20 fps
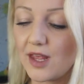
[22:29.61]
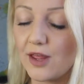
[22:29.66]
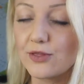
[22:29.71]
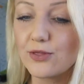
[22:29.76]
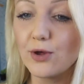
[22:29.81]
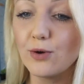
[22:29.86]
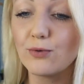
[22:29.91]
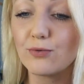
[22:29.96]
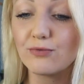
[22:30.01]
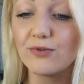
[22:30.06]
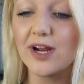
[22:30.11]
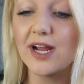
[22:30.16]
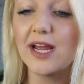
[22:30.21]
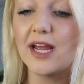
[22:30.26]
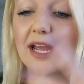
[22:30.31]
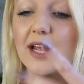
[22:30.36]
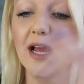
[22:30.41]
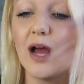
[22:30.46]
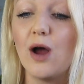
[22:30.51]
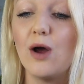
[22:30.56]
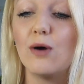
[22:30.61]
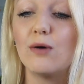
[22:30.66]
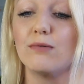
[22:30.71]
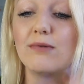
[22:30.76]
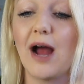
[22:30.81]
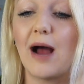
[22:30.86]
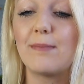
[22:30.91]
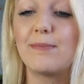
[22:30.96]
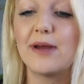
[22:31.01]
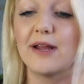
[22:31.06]
Three
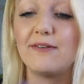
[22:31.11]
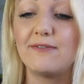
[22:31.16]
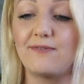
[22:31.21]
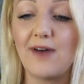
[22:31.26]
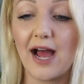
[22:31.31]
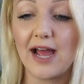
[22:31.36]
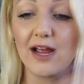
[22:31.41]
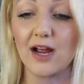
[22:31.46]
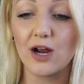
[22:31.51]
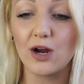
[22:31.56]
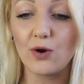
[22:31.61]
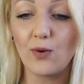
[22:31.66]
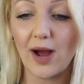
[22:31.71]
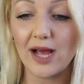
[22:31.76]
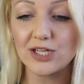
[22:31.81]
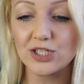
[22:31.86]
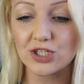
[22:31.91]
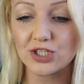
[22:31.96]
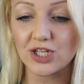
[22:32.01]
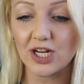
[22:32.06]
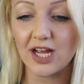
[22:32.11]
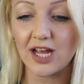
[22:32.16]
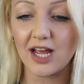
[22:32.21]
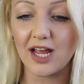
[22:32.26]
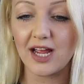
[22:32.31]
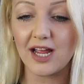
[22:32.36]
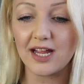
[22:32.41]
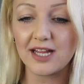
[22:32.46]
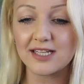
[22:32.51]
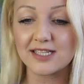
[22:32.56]
rapid fire
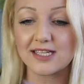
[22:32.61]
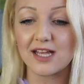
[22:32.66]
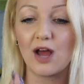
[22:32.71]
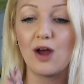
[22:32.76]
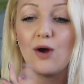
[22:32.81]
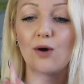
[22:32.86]
questions.